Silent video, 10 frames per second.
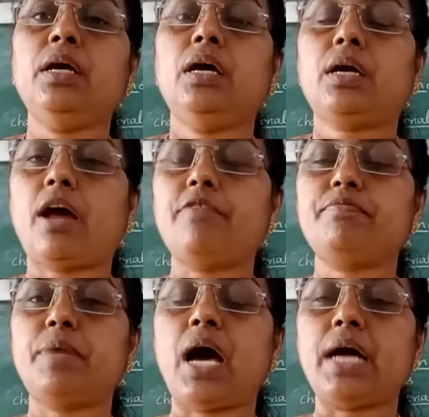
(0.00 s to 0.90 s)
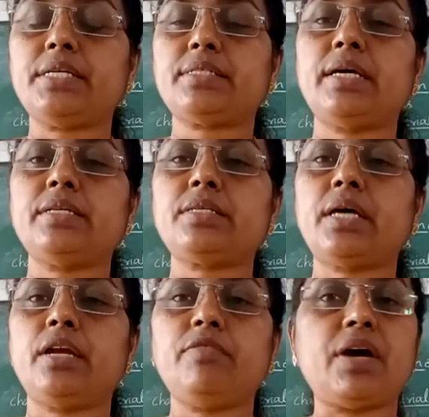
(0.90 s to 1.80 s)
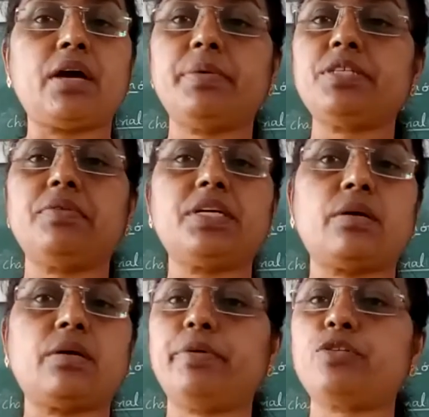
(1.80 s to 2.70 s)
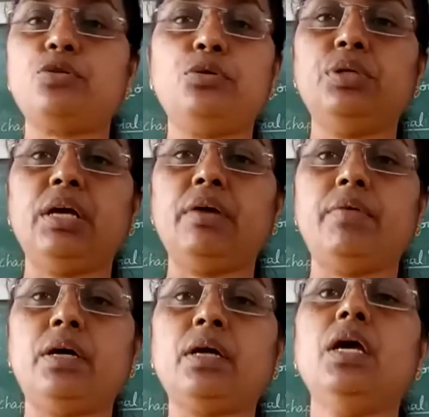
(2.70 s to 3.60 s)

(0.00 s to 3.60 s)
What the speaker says: craftsmen, artisans and farmers were supposed to do the work,